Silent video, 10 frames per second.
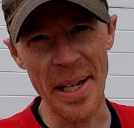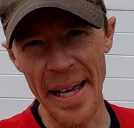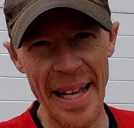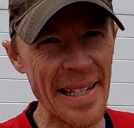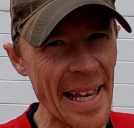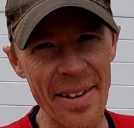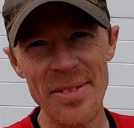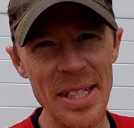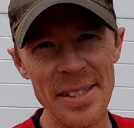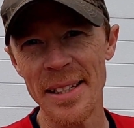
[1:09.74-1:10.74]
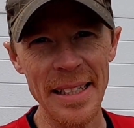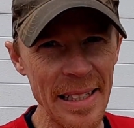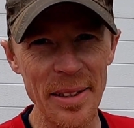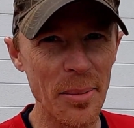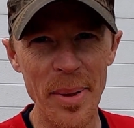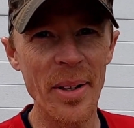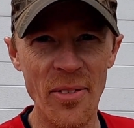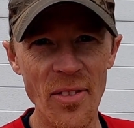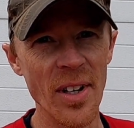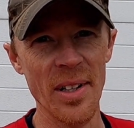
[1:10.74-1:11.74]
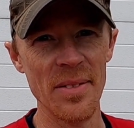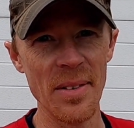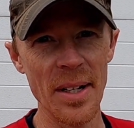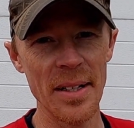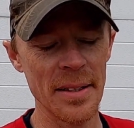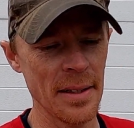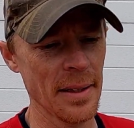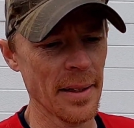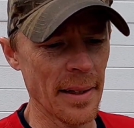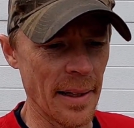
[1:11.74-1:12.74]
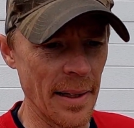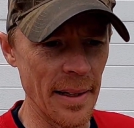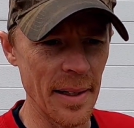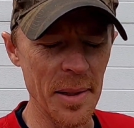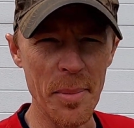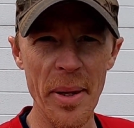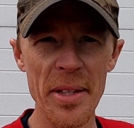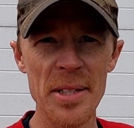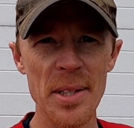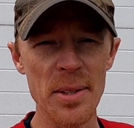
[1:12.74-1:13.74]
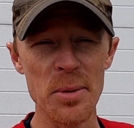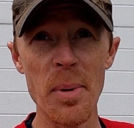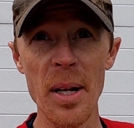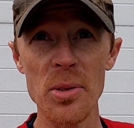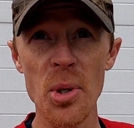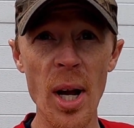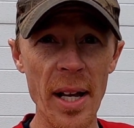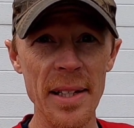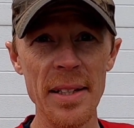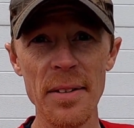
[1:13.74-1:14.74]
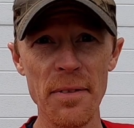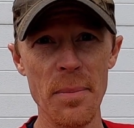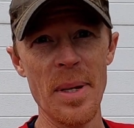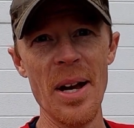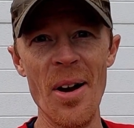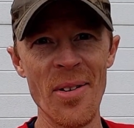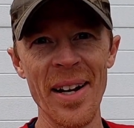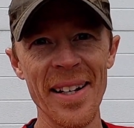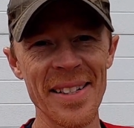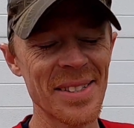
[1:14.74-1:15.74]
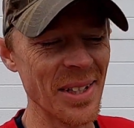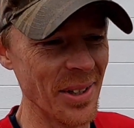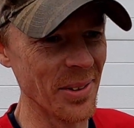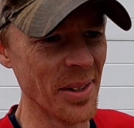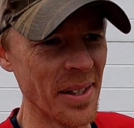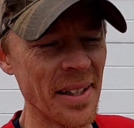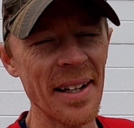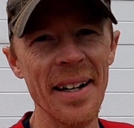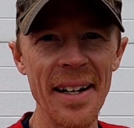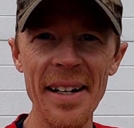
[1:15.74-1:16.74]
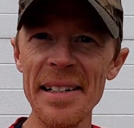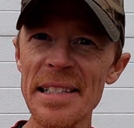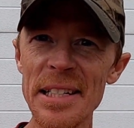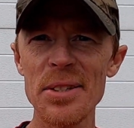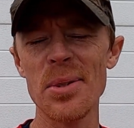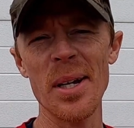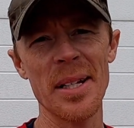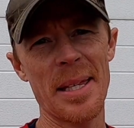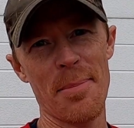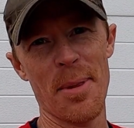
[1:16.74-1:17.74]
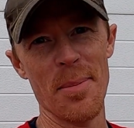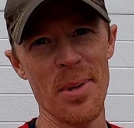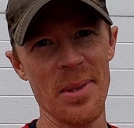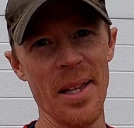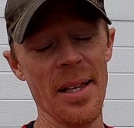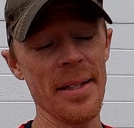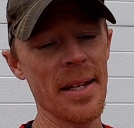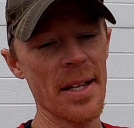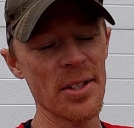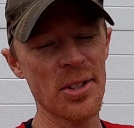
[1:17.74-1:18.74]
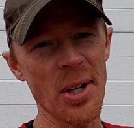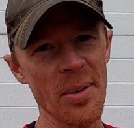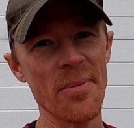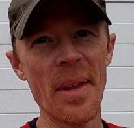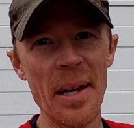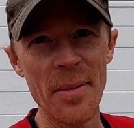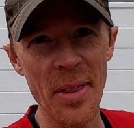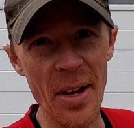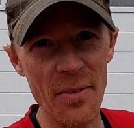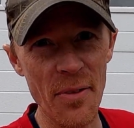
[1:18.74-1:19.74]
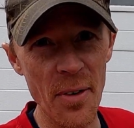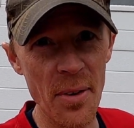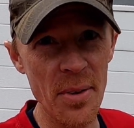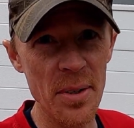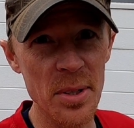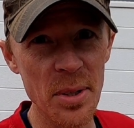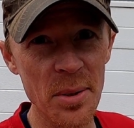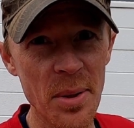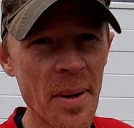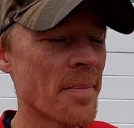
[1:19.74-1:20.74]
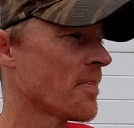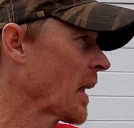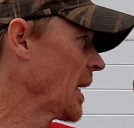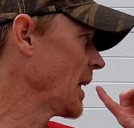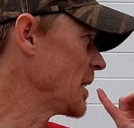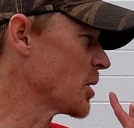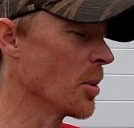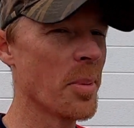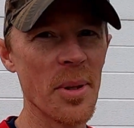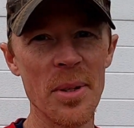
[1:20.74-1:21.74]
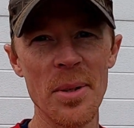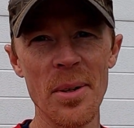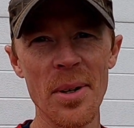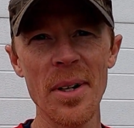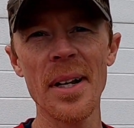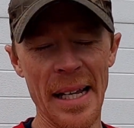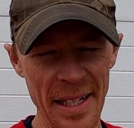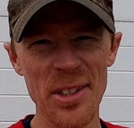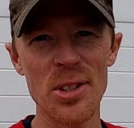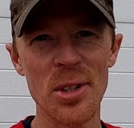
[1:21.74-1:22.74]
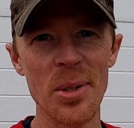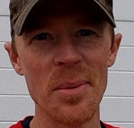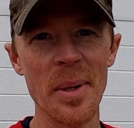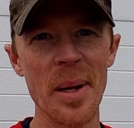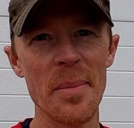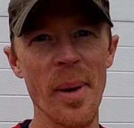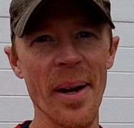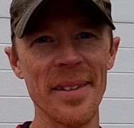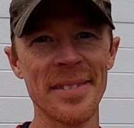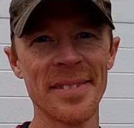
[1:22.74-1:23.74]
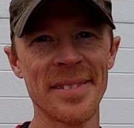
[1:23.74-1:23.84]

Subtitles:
I had to have just a little bit of fun, right? This year has been a trying year for me already, so just trying to keep the mood light. So, without further ado, let's open the door and I'll show you what I bought.